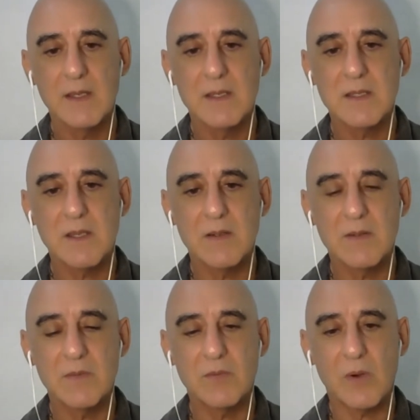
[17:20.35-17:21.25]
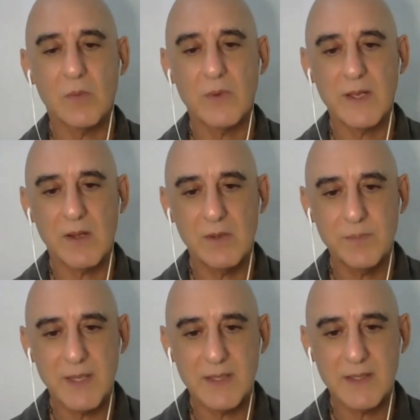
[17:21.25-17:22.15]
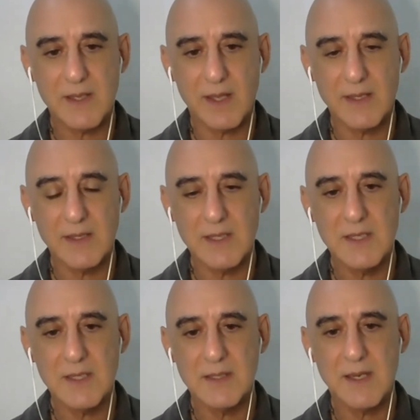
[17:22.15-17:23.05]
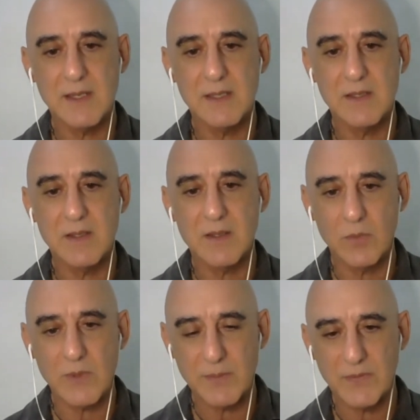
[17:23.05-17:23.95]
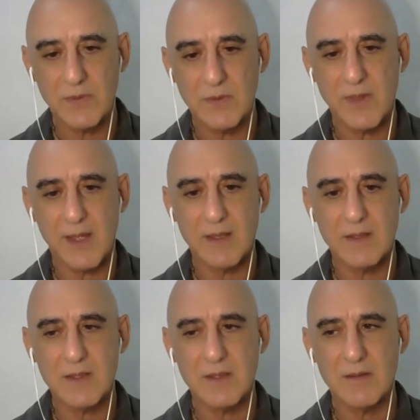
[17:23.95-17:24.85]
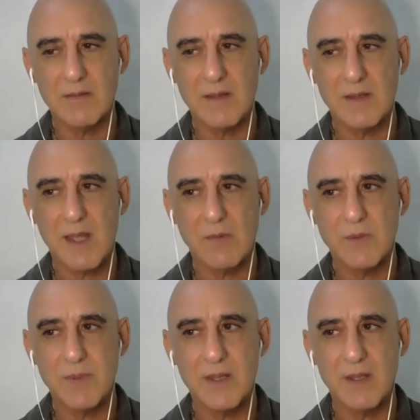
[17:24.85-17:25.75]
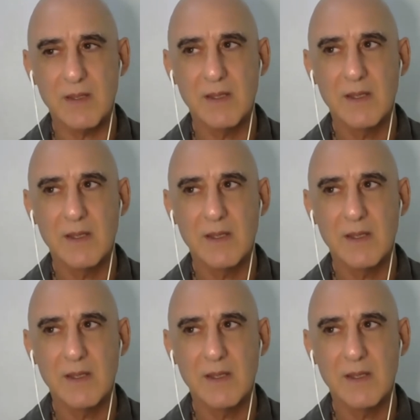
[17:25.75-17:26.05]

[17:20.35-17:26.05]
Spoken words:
So what we're hoping is that I can teach in London the week before that. So that would be the